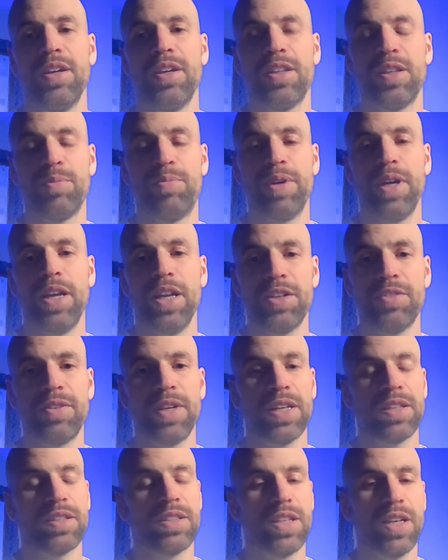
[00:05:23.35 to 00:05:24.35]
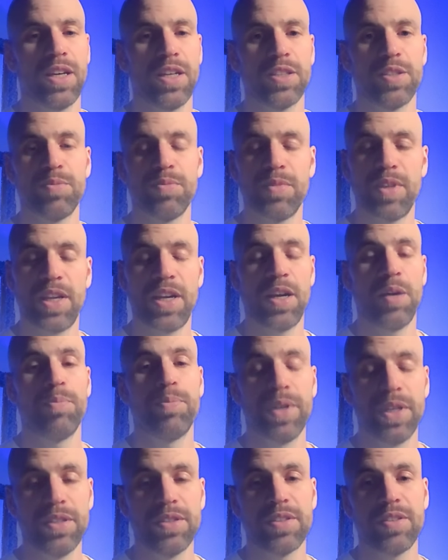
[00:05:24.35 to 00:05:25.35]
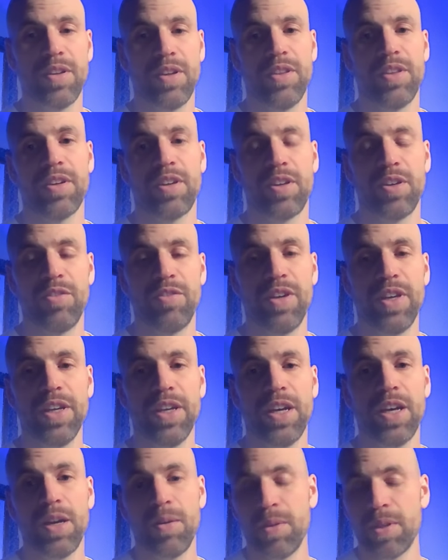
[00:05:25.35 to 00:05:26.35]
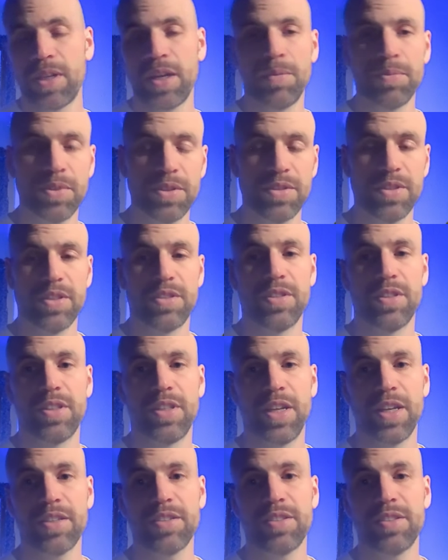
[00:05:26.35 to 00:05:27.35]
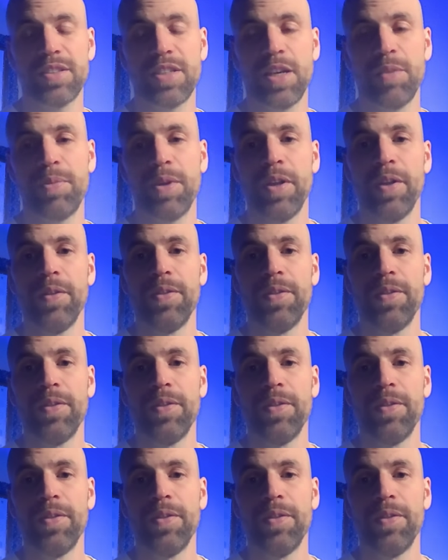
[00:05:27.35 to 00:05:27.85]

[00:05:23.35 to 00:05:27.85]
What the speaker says: the pallet rack, there are bins on the conveyor. I will come to this in the next step.